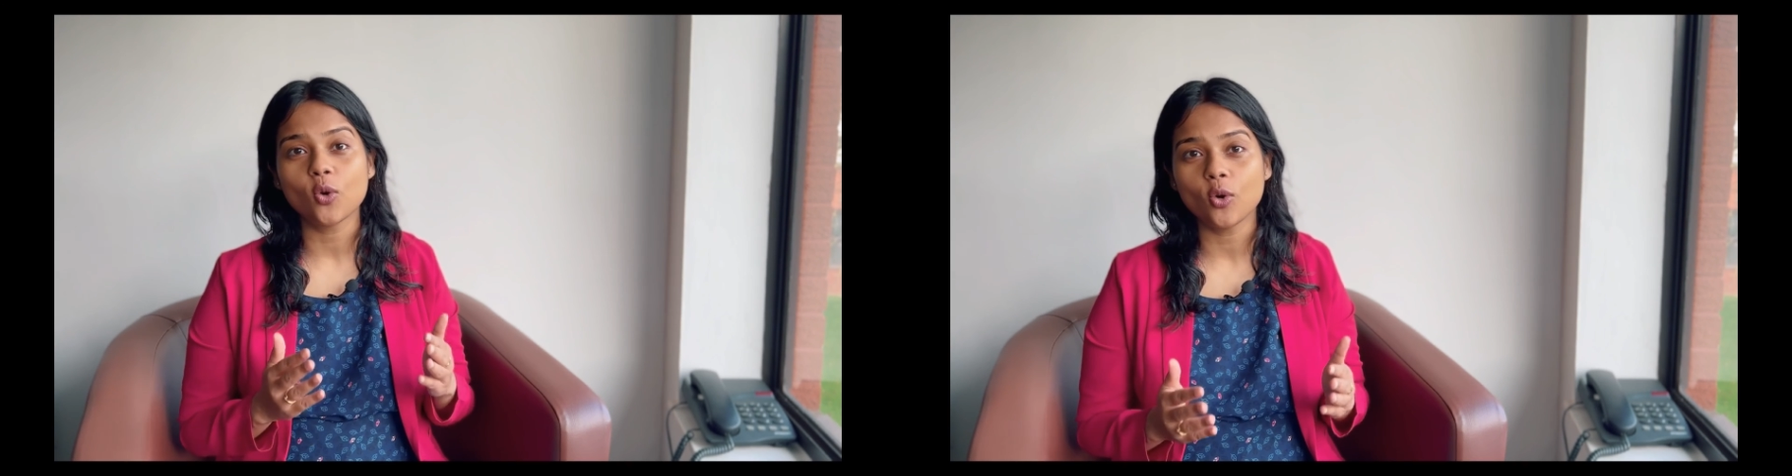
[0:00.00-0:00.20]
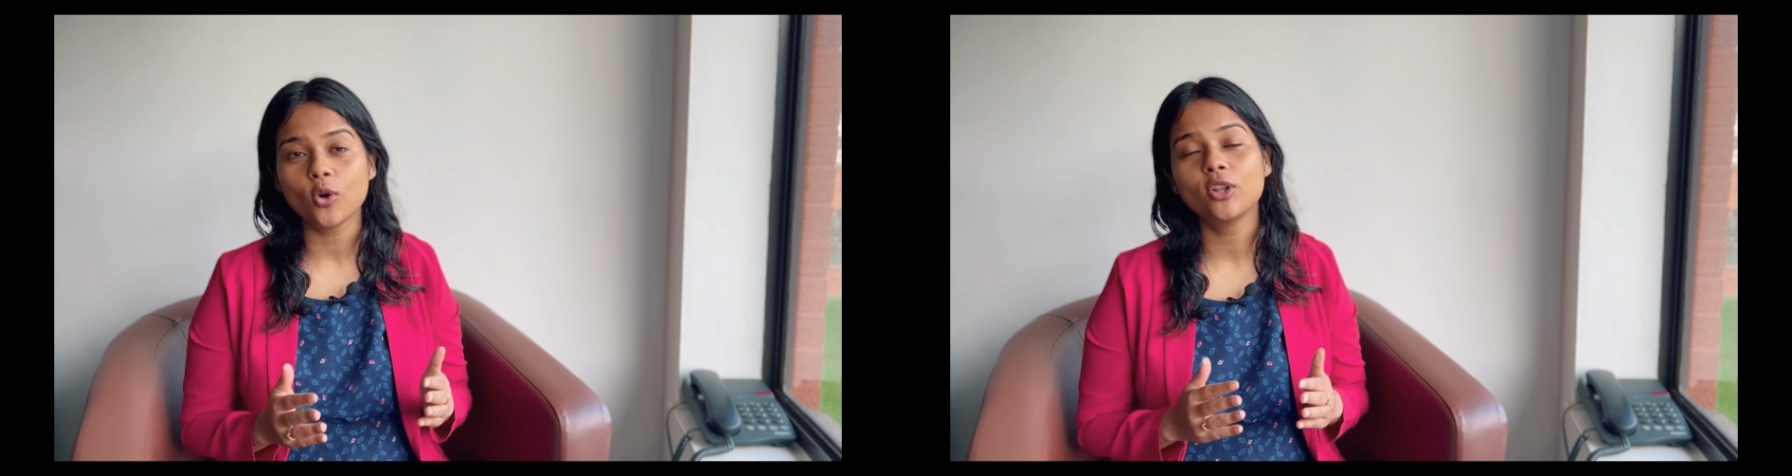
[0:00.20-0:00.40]

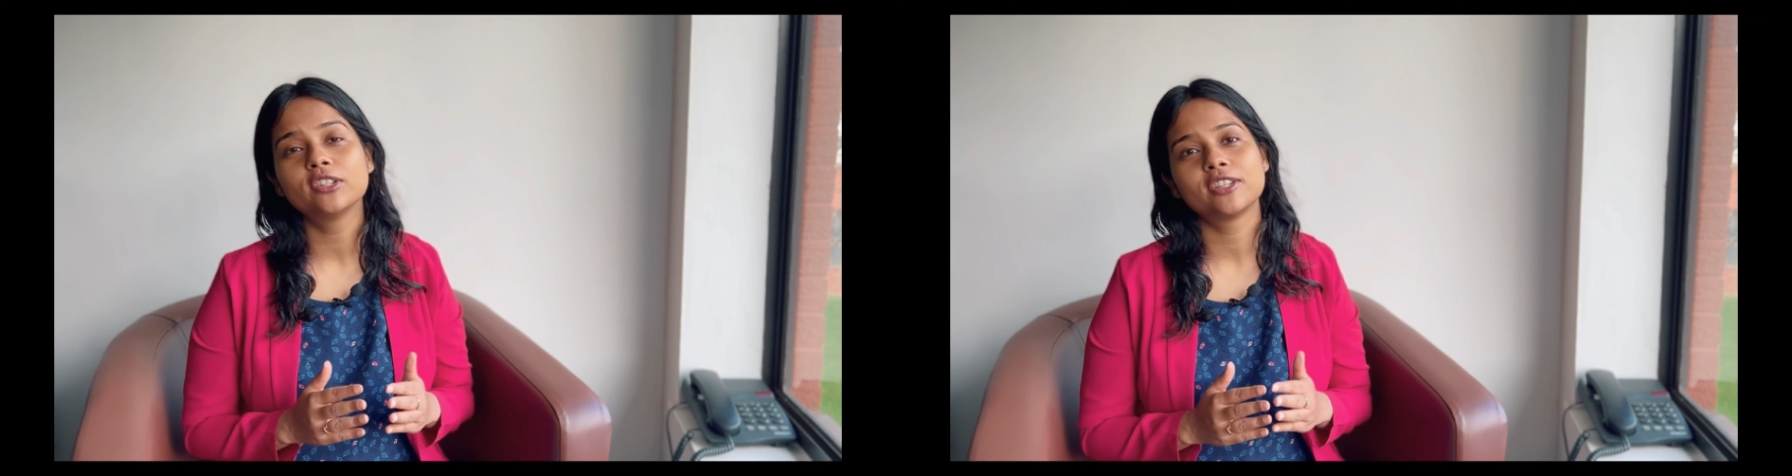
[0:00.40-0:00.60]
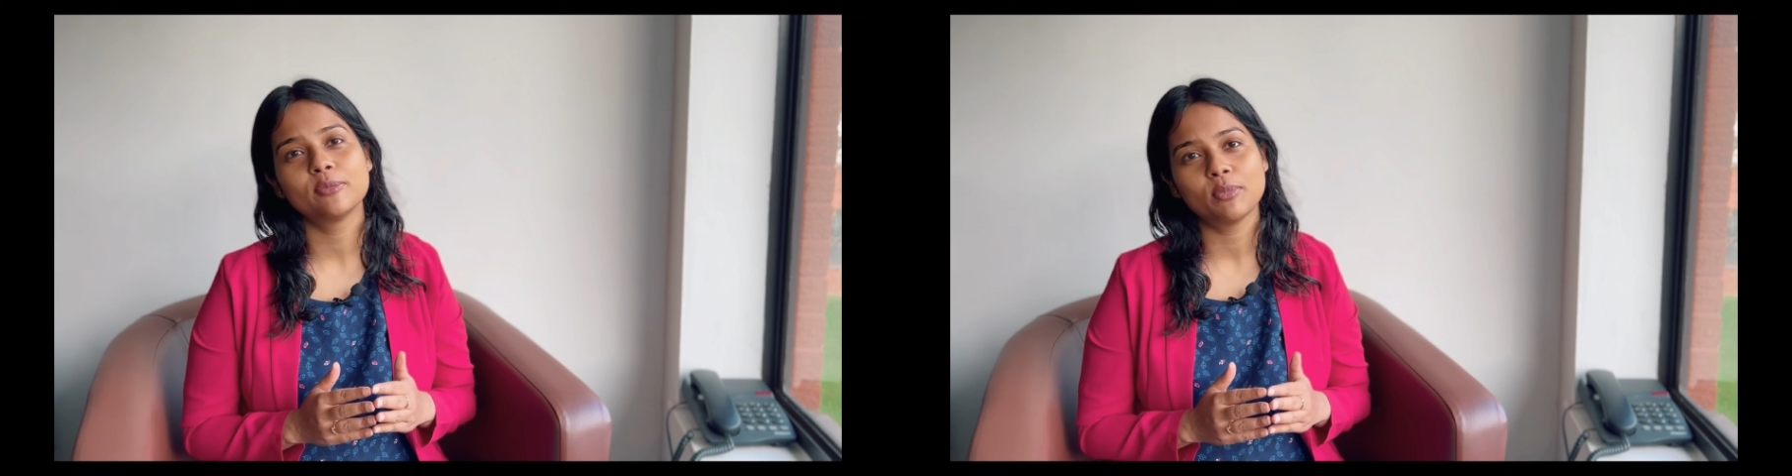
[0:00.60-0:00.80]
all
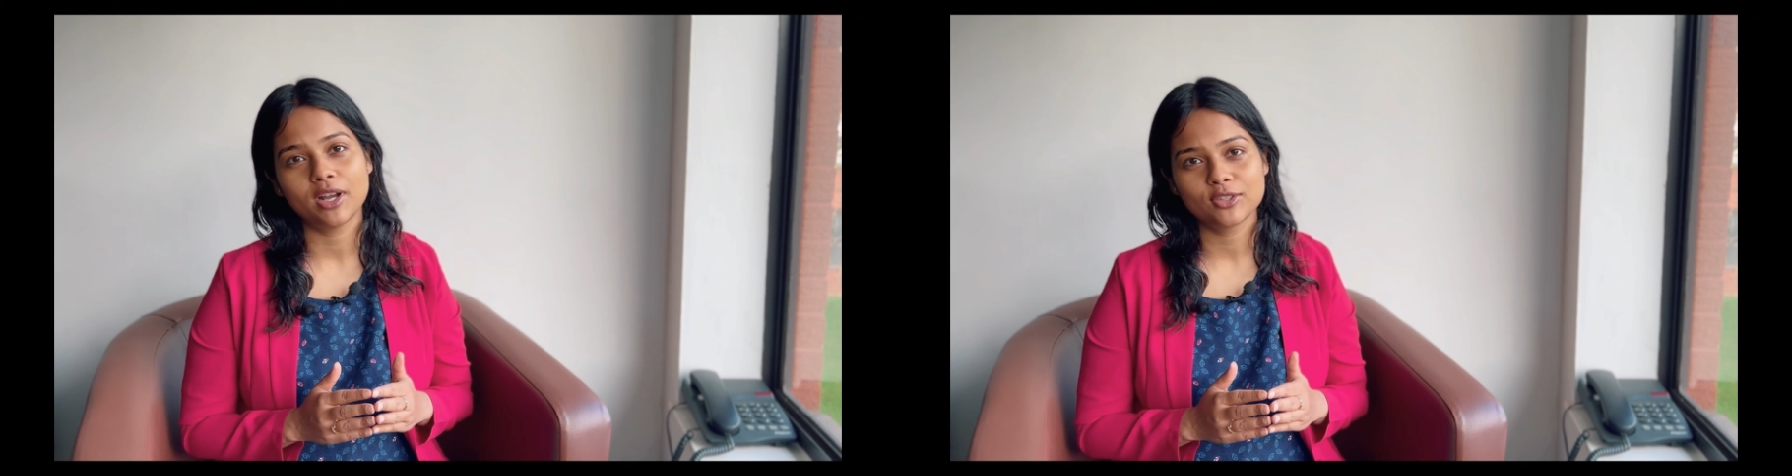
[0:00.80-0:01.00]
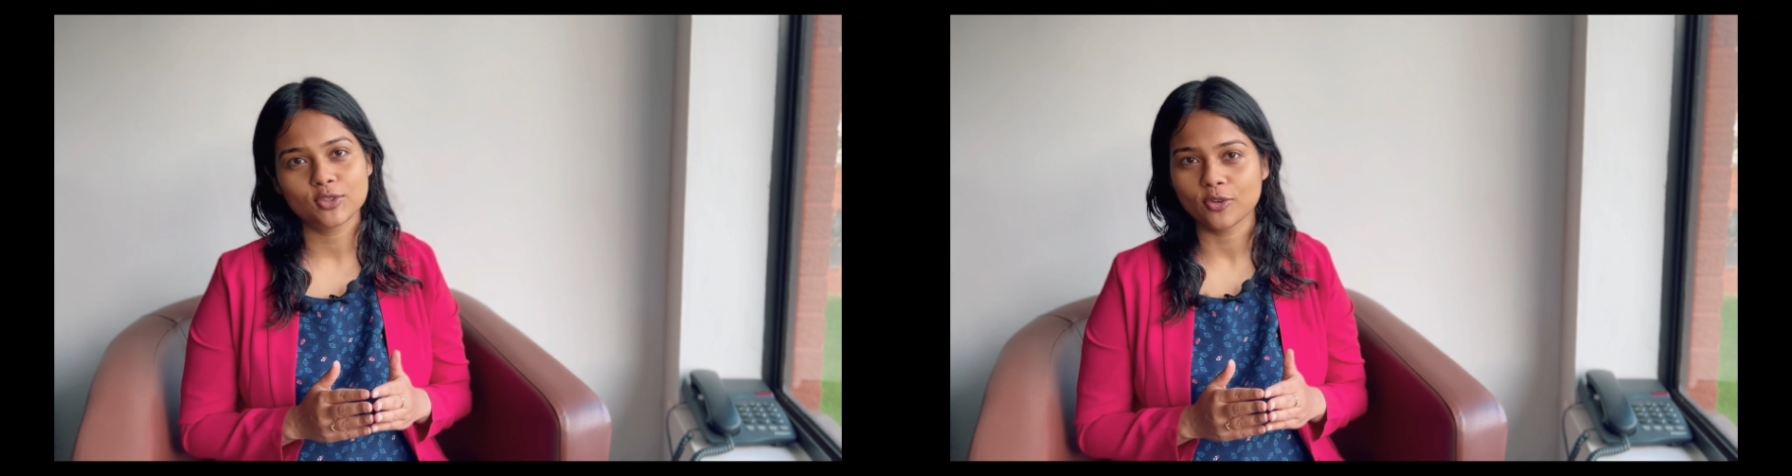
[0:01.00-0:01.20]
3
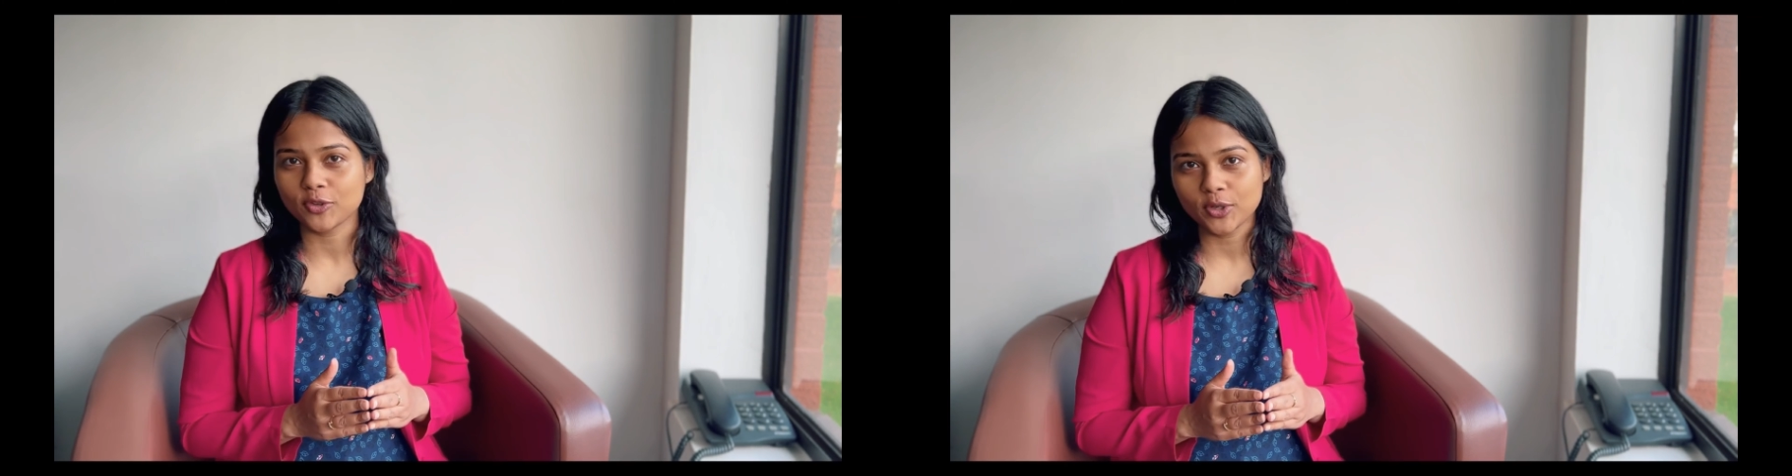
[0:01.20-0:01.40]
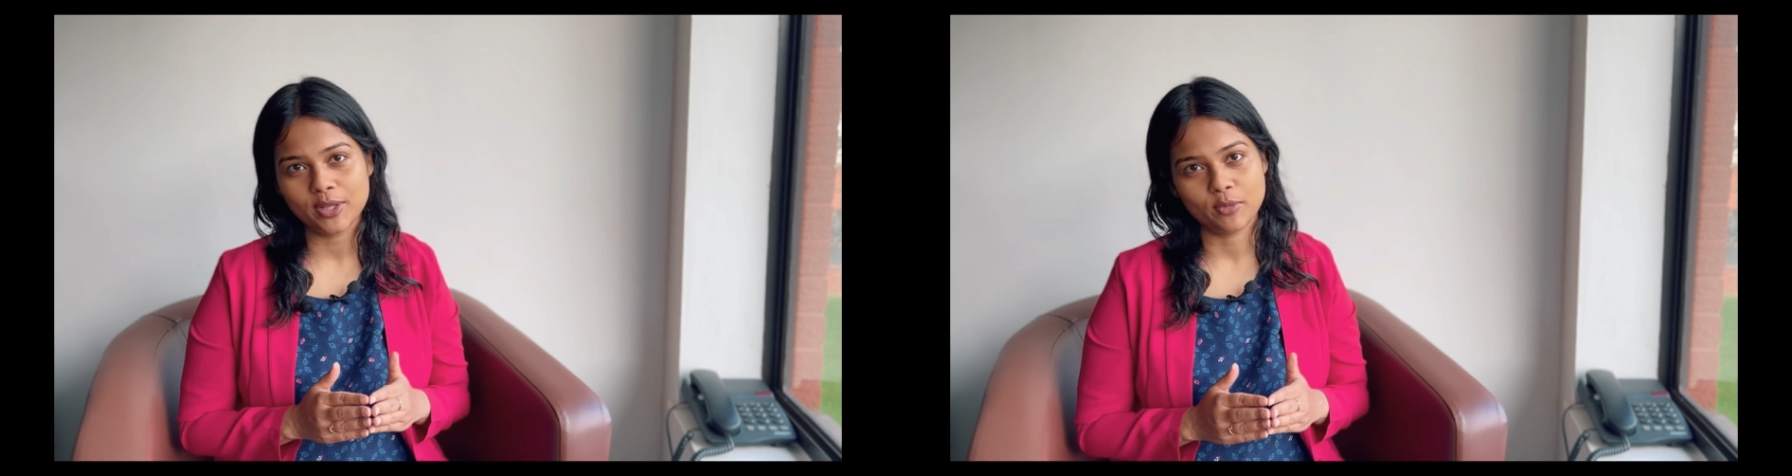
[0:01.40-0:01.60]
parts of
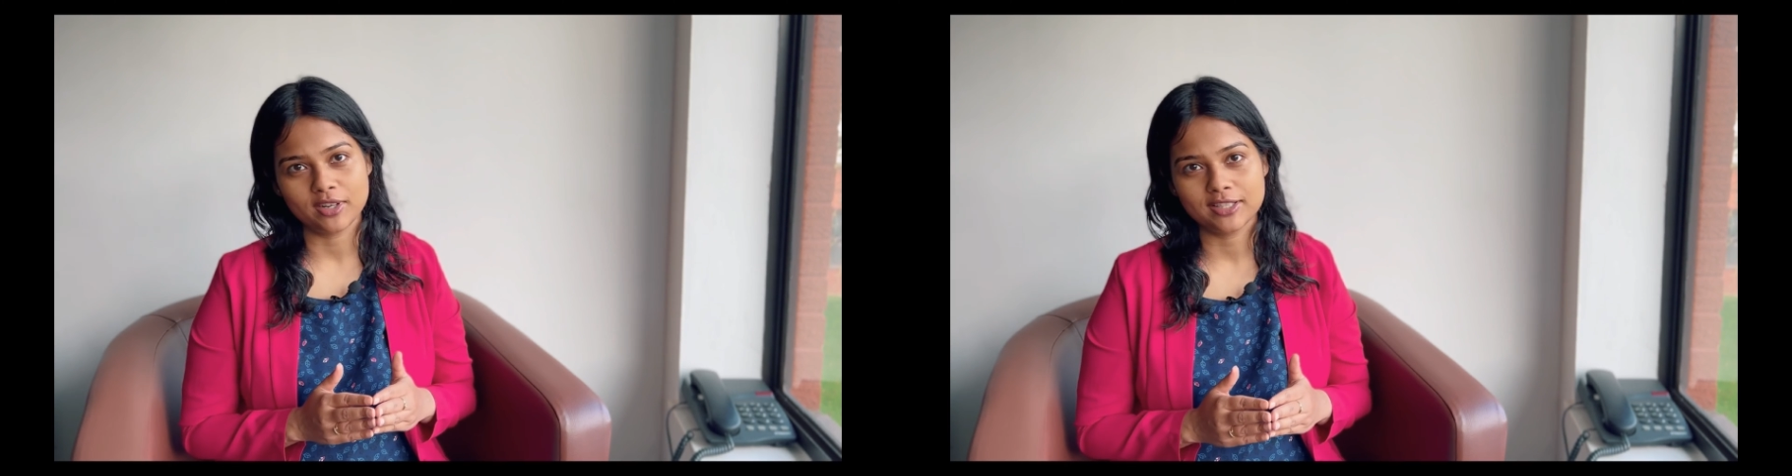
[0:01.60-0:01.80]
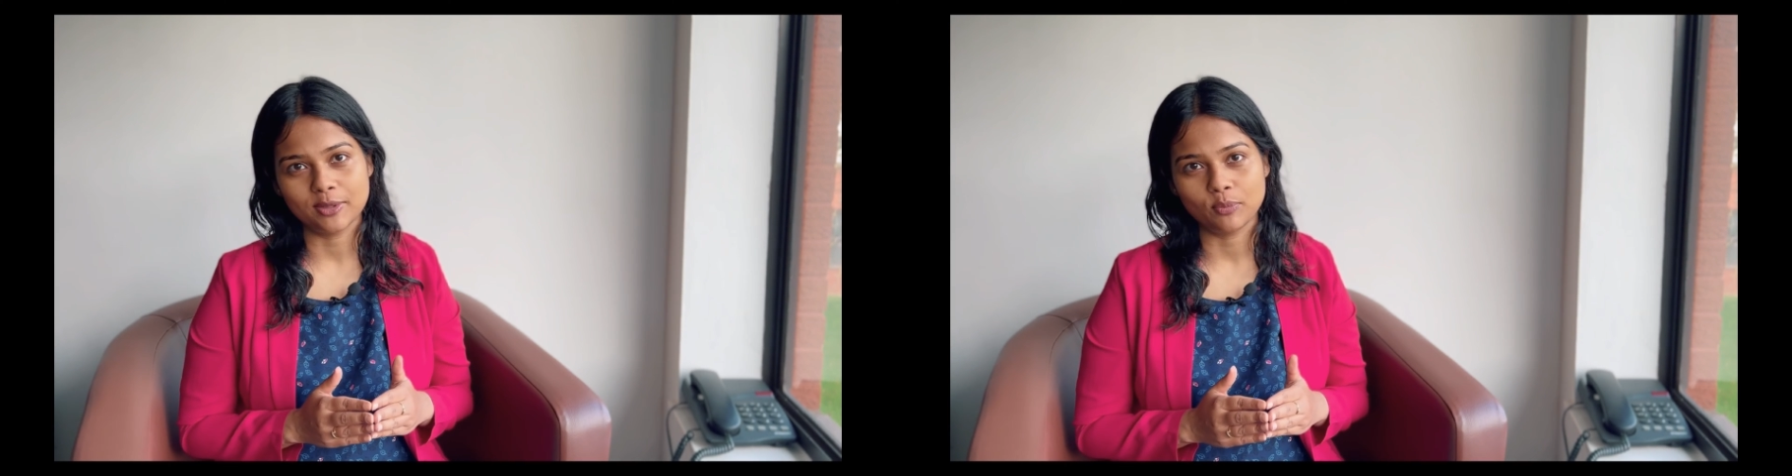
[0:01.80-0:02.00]
your
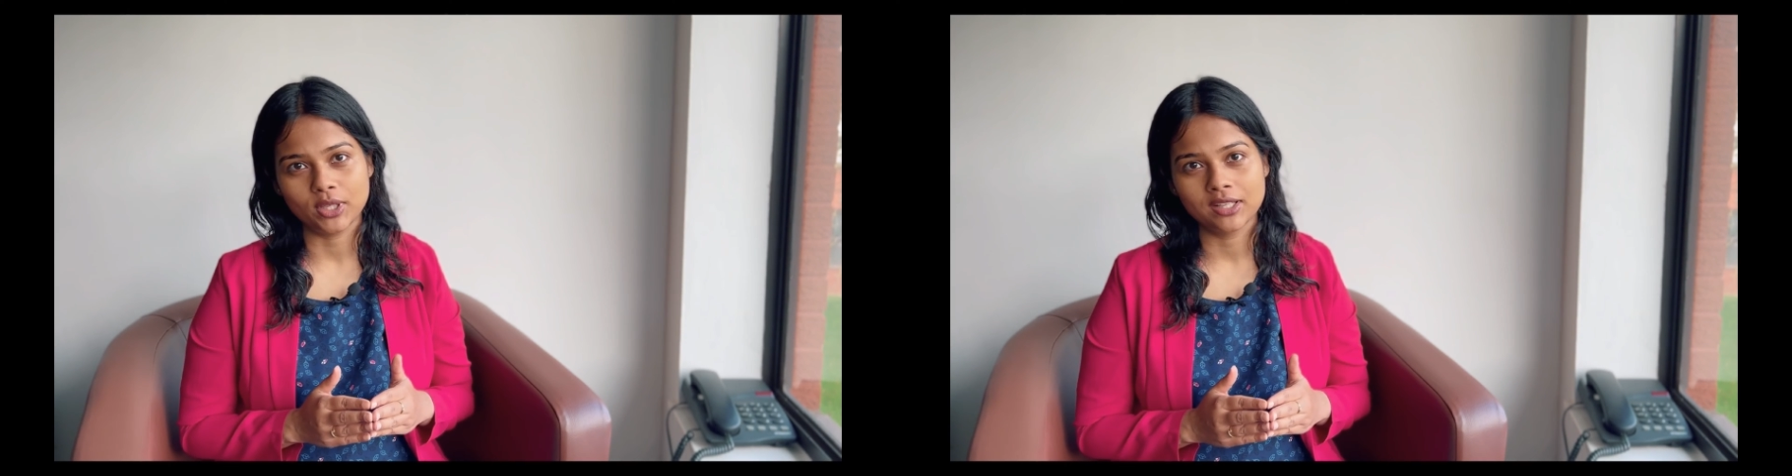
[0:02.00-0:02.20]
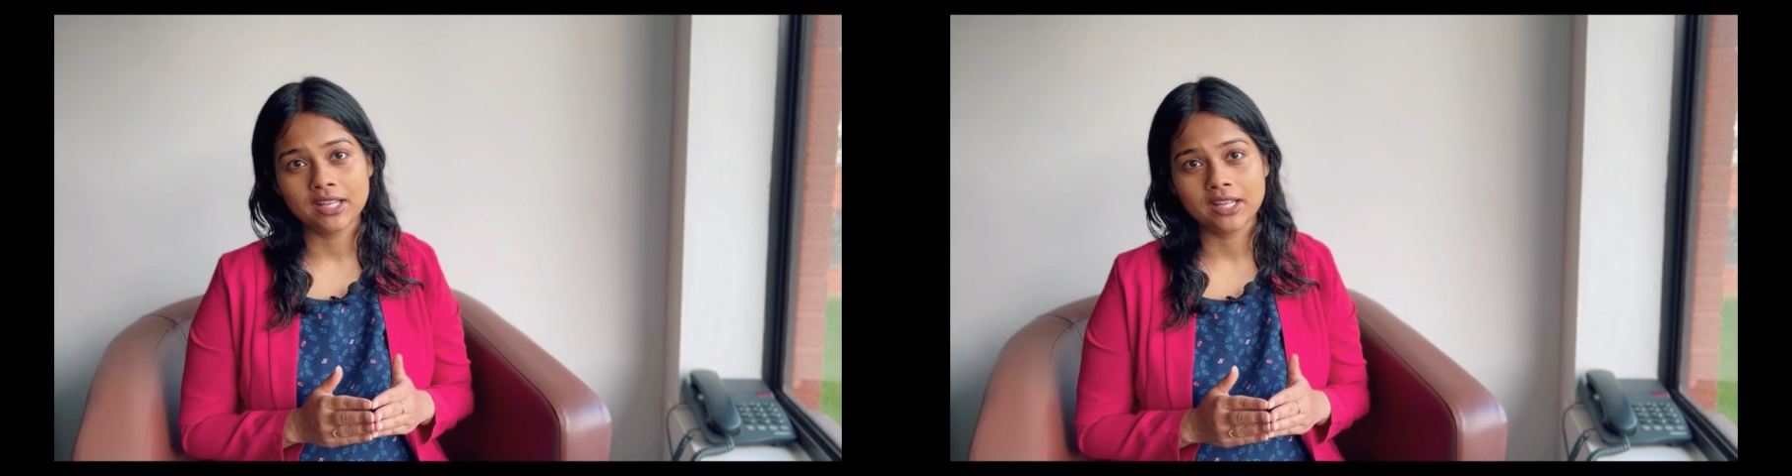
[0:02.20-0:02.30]
MRCP.